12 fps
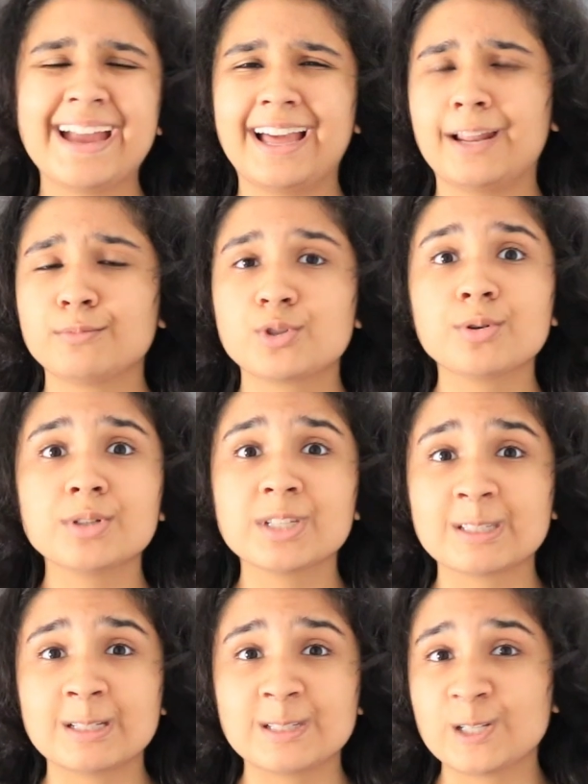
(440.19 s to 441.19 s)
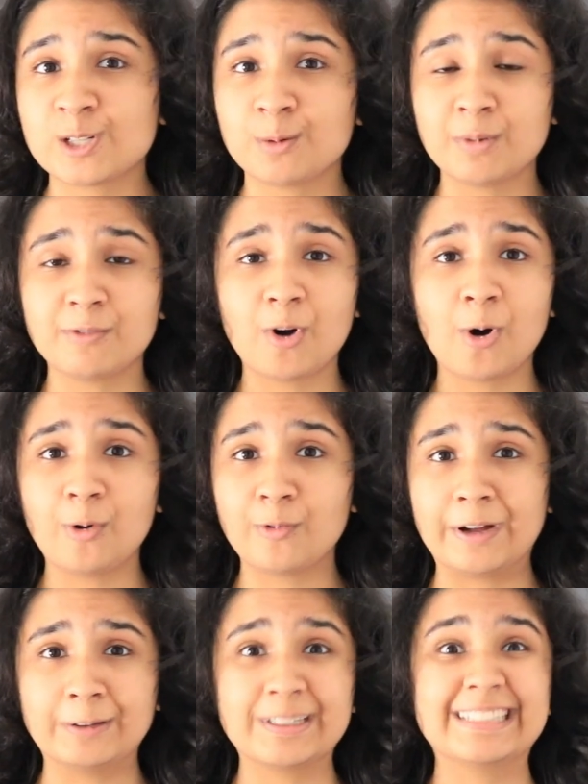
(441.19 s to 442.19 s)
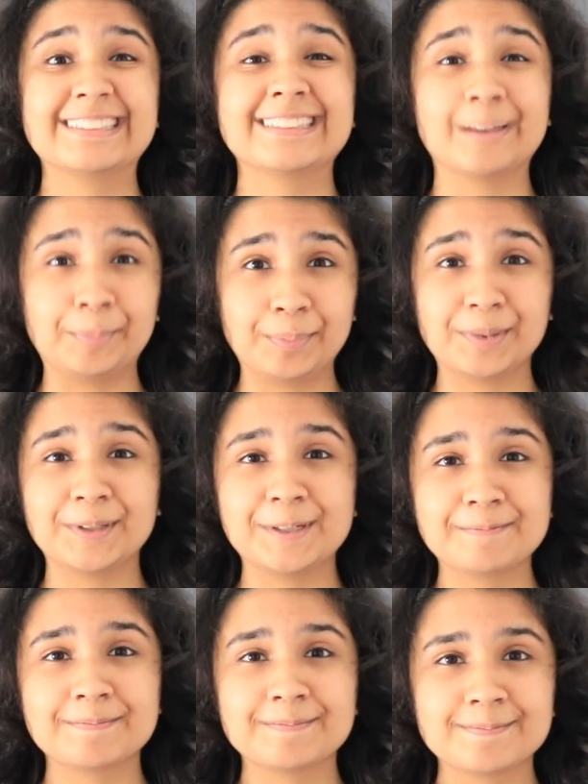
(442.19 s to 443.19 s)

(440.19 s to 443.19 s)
and I'm sure it's a sensation we've all felt at some point.